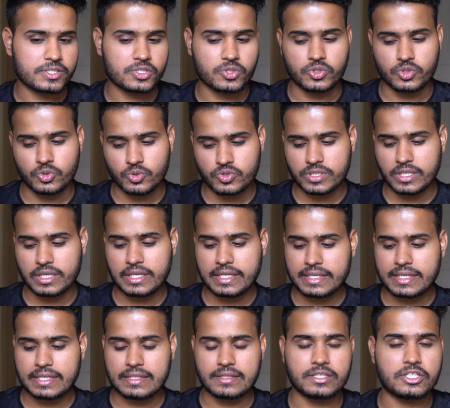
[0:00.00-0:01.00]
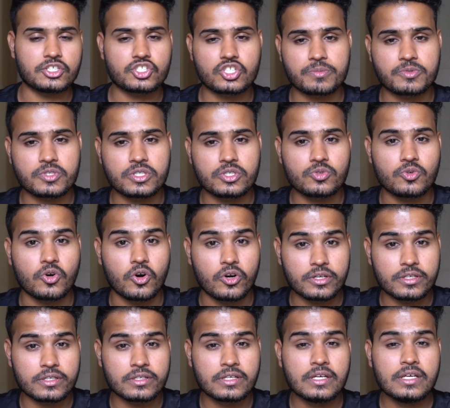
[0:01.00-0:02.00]
So use the link in the description to
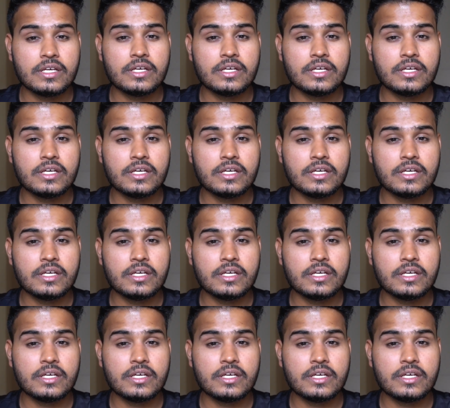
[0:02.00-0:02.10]
order